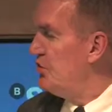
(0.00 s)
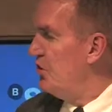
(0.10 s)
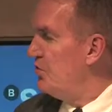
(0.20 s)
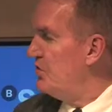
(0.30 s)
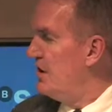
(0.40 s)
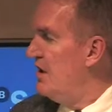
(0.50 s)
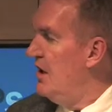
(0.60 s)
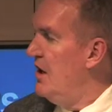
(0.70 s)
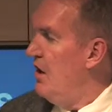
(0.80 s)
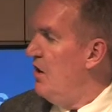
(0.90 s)
growth.
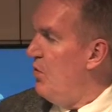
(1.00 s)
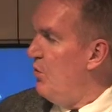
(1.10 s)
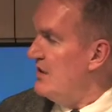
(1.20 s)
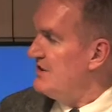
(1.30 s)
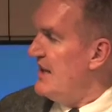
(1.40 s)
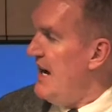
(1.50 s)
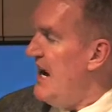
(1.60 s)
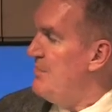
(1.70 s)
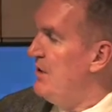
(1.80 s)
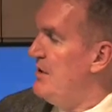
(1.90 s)
What's going to
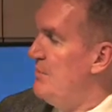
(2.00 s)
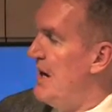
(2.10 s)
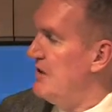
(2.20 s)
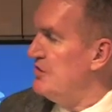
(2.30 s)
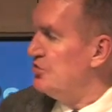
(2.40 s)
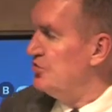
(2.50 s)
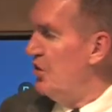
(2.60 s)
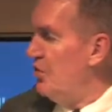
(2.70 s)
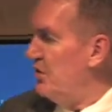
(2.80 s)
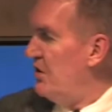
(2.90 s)
happen in balanced
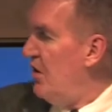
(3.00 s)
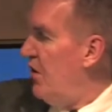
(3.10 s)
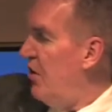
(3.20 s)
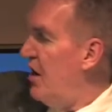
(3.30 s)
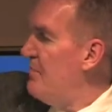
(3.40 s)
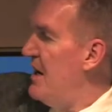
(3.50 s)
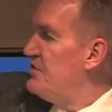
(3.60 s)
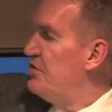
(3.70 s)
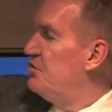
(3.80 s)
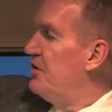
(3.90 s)
growth? Our
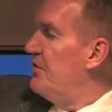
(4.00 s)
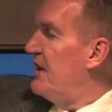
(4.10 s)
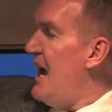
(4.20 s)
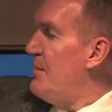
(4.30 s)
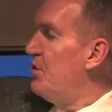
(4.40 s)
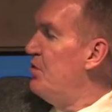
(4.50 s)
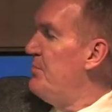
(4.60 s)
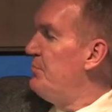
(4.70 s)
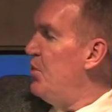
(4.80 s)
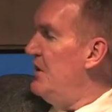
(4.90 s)
measures of the capital
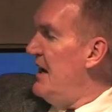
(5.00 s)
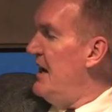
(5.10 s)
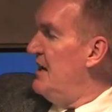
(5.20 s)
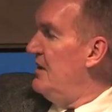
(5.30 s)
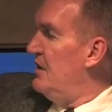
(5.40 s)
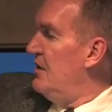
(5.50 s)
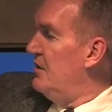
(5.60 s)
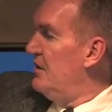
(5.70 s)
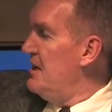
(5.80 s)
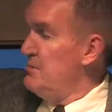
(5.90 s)
input and
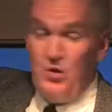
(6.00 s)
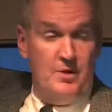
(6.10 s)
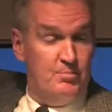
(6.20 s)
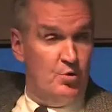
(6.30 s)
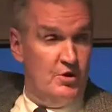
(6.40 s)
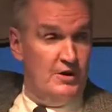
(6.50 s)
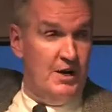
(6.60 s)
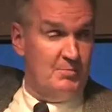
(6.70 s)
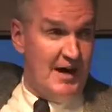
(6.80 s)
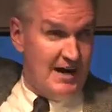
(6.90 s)
labor input, and
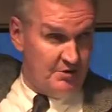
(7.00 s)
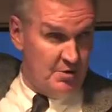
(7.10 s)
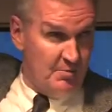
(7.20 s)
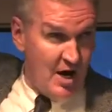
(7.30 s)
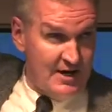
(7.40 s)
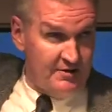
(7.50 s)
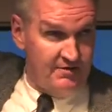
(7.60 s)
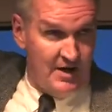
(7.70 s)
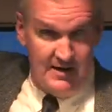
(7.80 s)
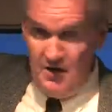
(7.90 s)
I'm going to have to
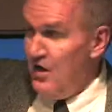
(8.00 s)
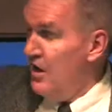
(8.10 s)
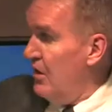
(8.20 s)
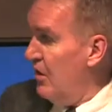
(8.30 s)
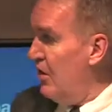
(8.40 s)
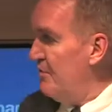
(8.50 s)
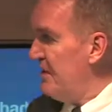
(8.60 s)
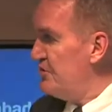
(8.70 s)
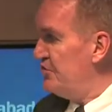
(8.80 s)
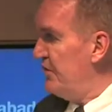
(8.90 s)
modify our
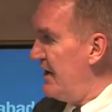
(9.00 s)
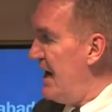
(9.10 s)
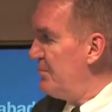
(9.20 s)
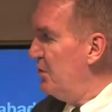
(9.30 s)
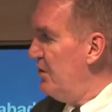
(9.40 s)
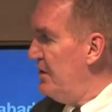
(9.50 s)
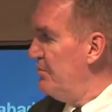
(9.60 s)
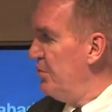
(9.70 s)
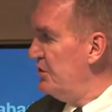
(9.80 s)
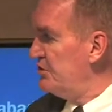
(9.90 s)
measure of capital
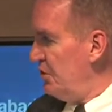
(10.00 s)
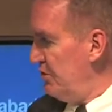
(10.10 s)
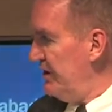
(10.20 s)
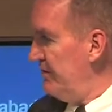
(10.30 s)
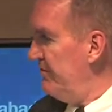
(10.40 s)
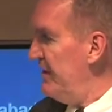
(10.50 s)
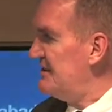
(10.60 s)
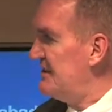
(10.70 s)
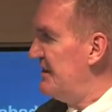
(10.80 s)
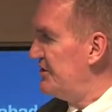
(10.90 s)
input so that it
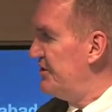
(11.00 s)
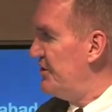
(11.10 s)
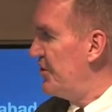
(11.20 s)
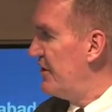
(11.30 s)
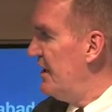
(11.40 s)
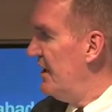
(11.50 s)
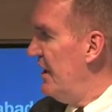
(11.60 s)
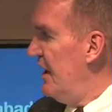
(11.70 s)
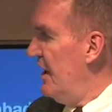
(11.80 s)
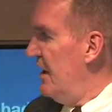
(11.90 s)
fits this theory,
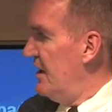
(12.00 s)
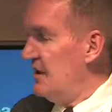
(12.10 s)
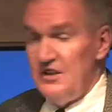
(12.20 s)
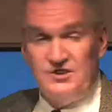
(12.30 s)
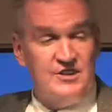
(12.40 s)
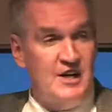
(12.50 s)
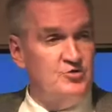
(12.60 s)
stay